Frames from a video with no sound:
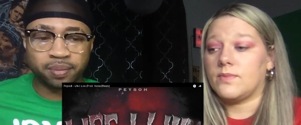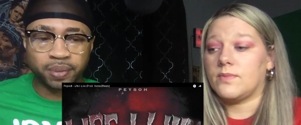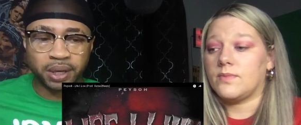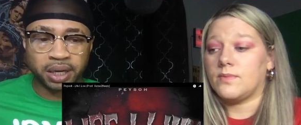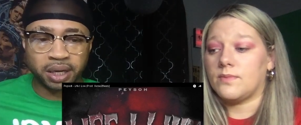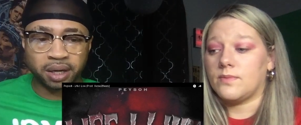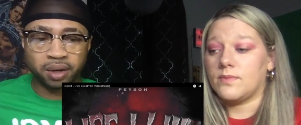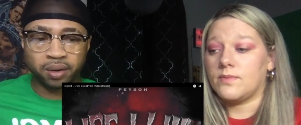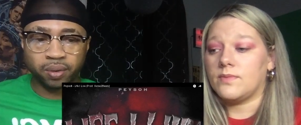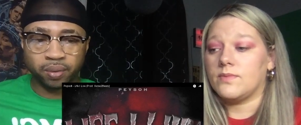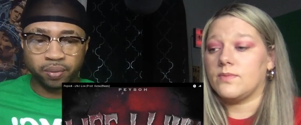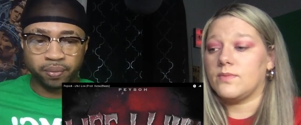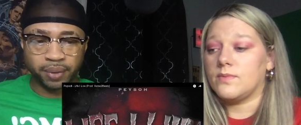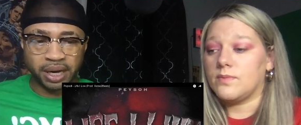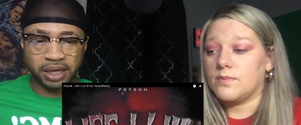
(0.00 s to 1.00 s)
Speaker 1: by
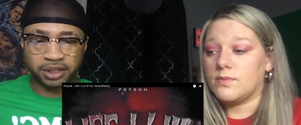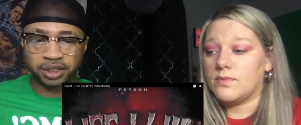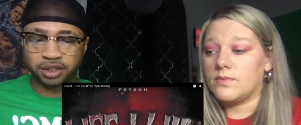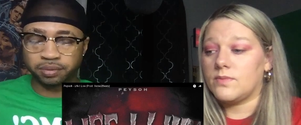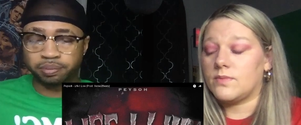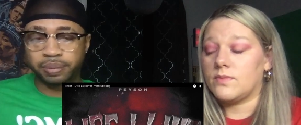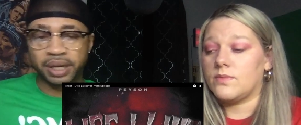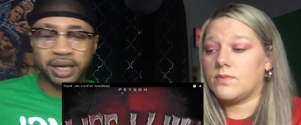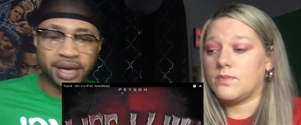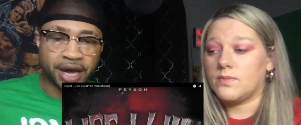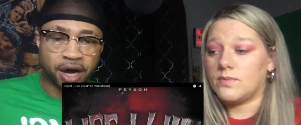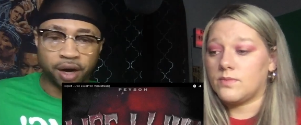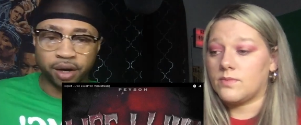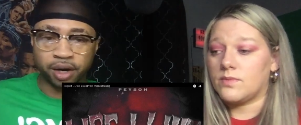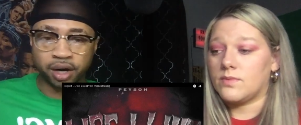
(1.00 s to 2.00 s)
by just being
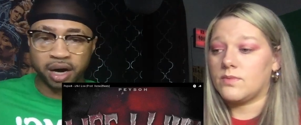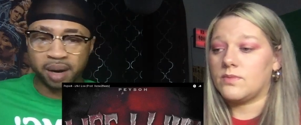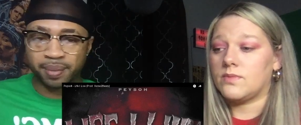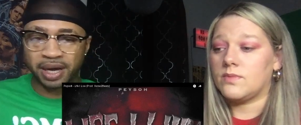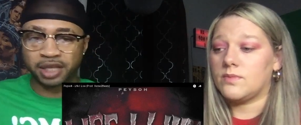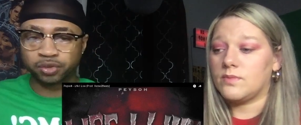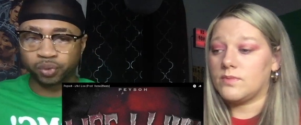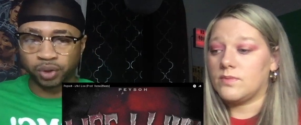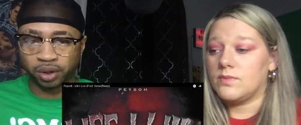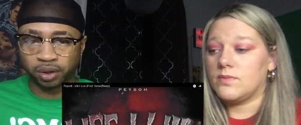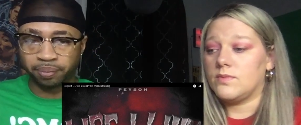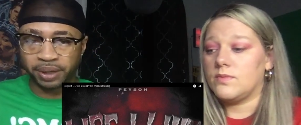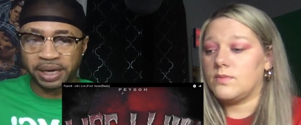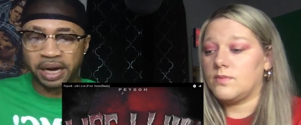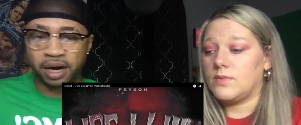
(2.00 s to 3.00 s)
out here. I might as well
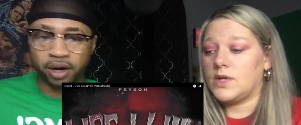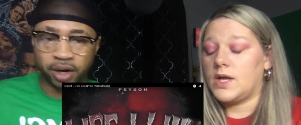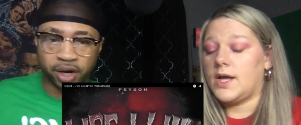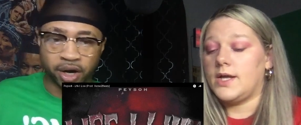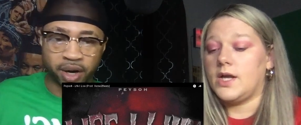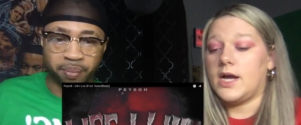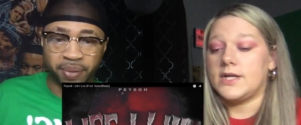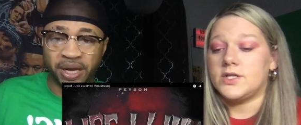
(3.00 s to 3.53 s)
be out here yeah, and be